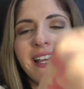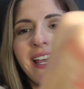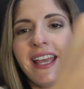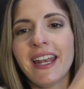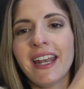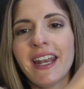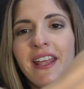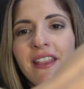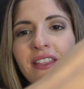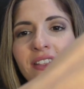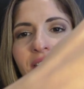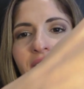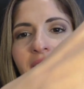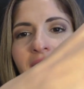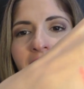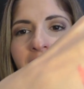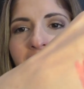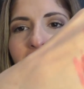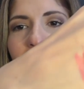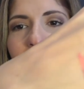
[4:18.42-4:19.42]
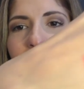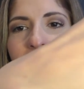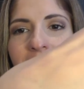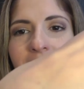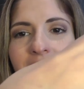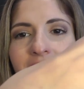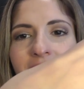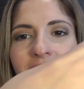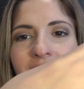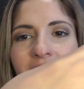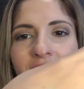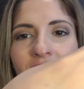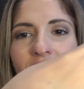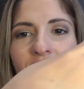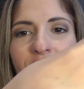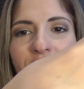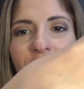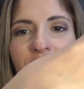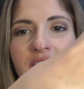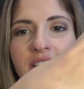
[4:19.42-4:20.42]
And I thought, hey,
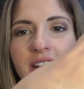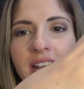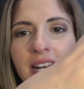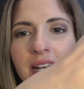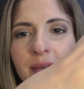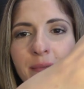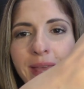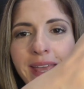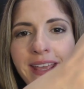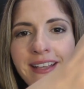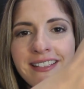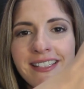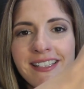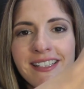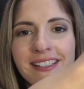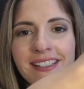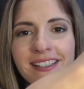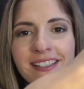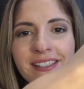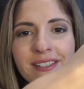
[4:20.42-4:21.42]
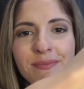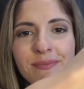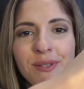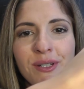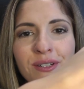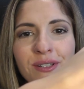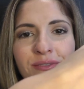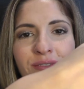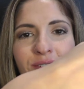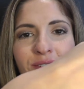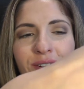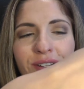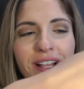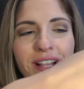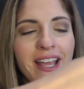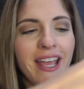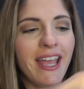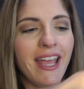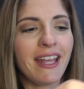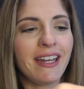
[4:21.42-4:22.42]
for a daily basis, this is beautiful.
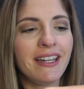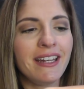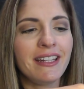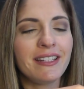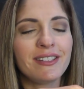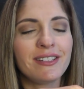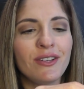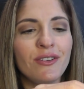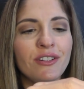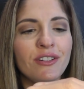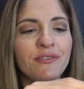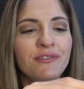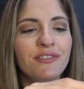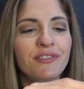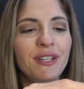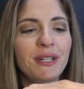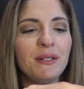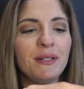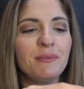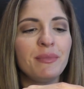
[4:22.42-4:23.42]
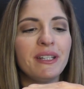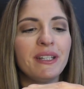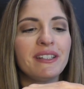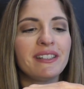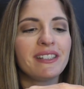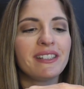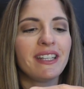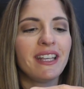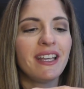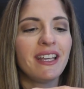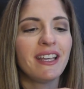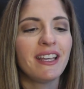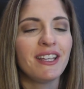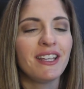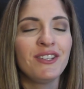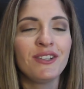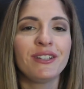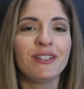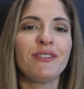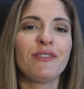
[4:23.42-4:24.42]
And it is so convenient because uh,
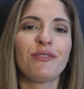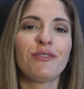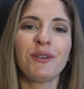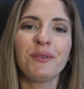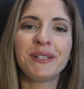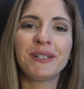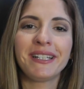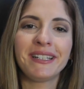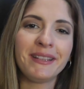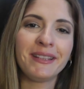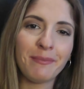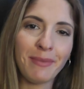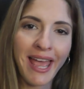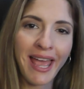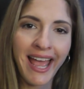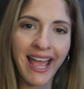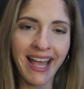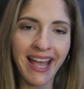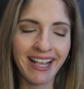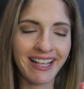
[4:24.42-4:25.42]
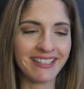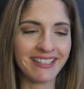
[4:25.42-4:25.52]
you can throw it in the bag